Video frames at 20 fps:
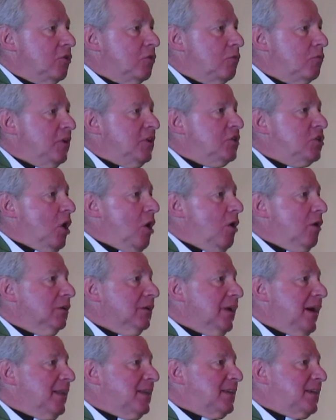We don't
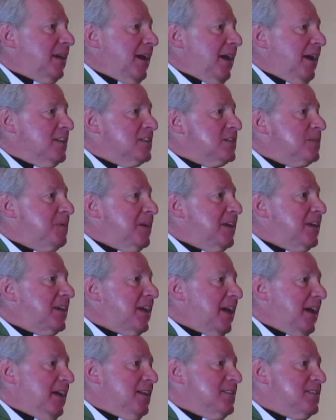let kids be
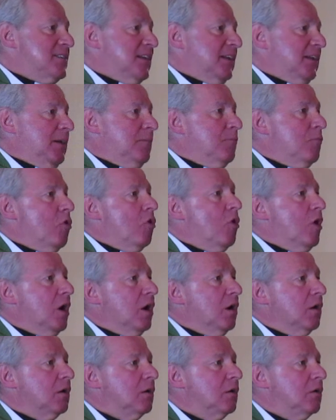kids anymore.
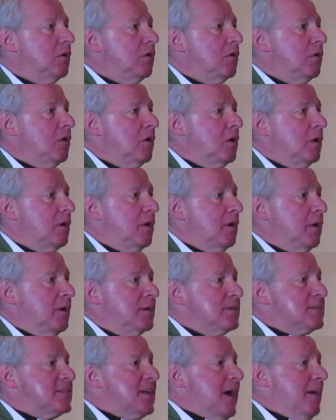
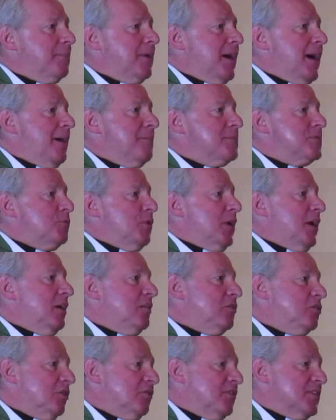Sometimes
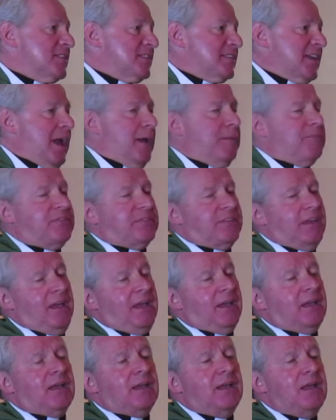we do the same
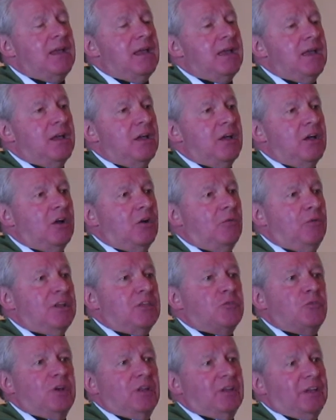thing
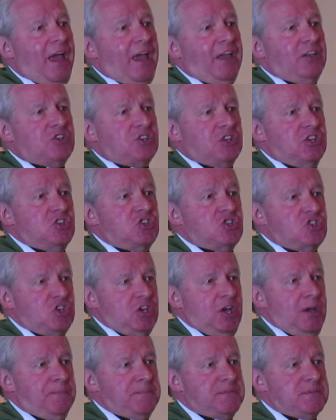with
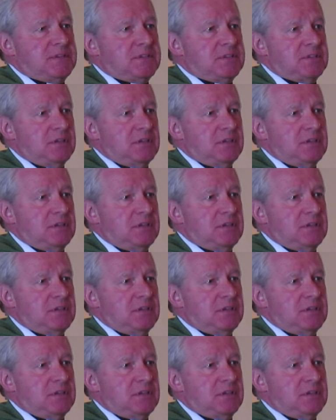relationships.